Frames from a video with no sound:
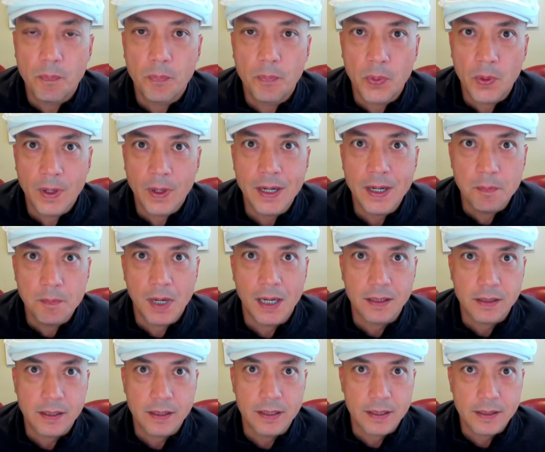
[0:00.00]
pretty
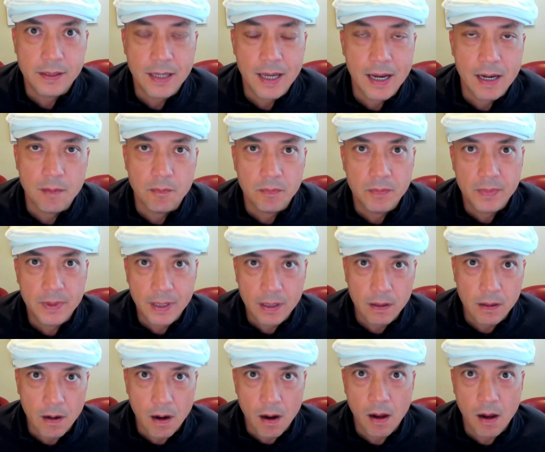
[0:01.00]
much the same.
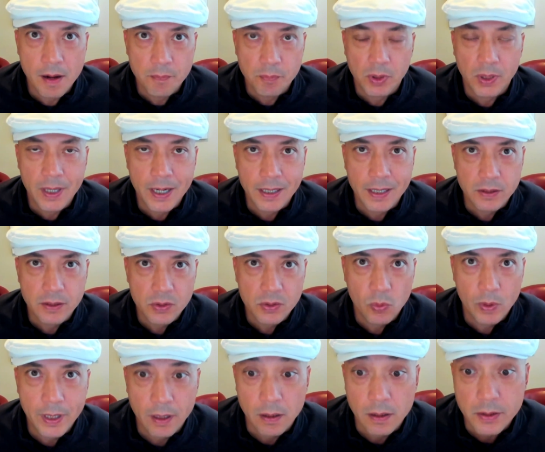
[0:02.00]
They're on-plane
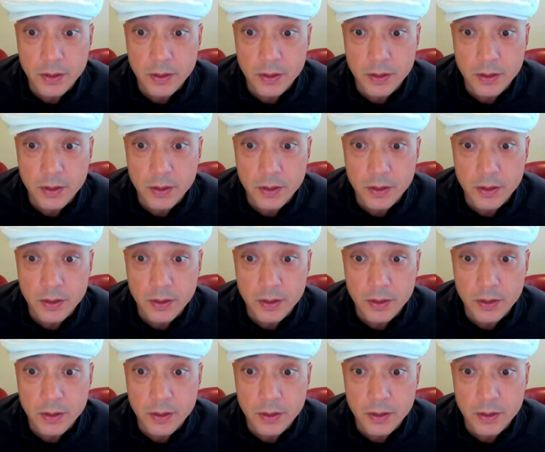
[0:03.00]
swingers.